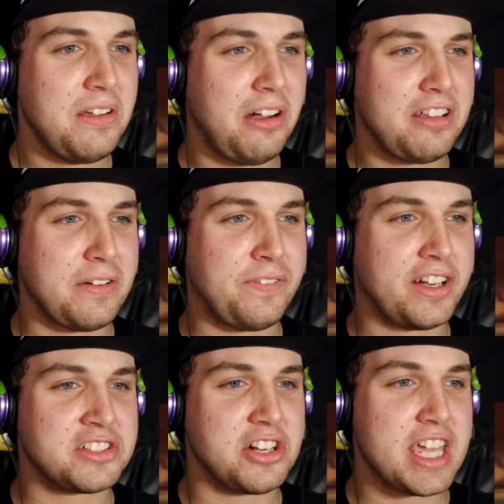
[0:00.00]
All the
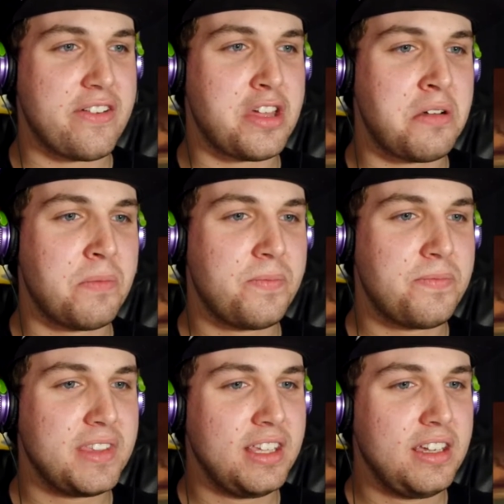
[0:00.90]
fucks are given.
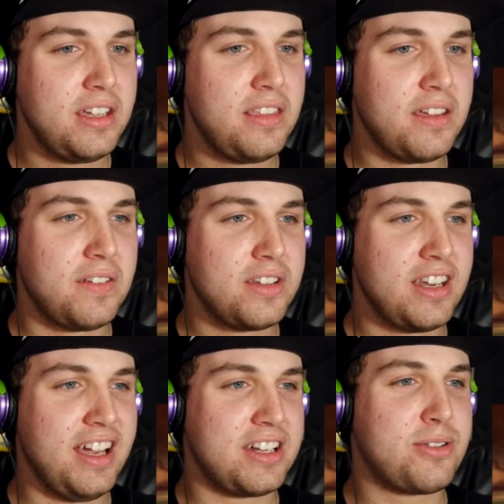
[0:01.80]

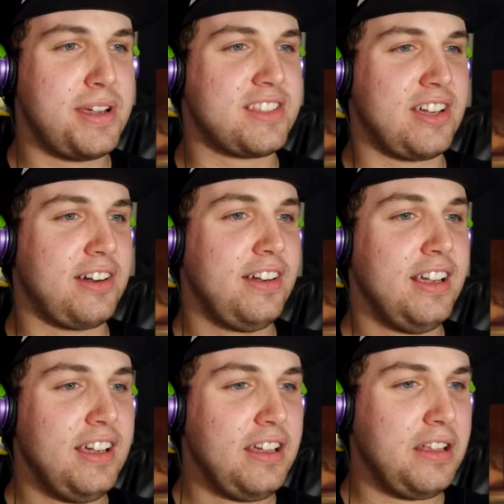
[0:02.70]
Twister.
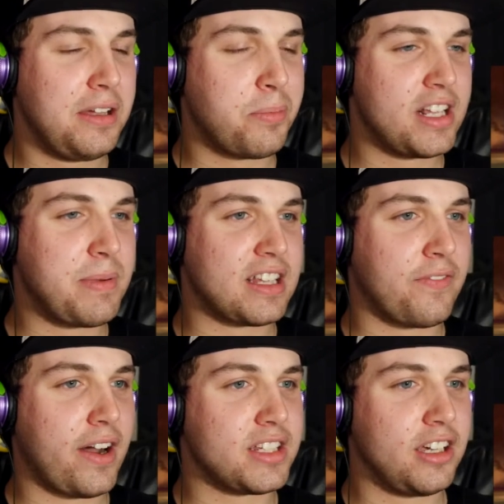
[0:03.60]
That brings back the
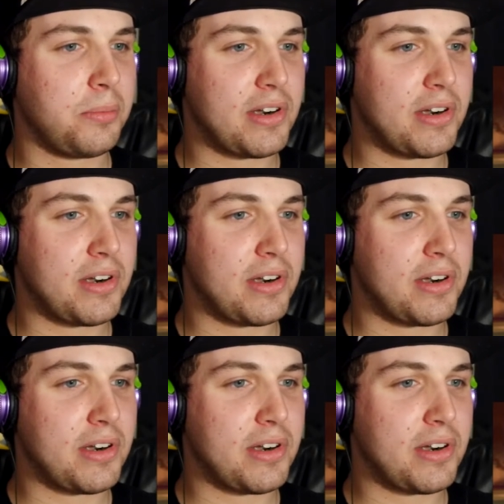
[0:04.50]
Fairy Tale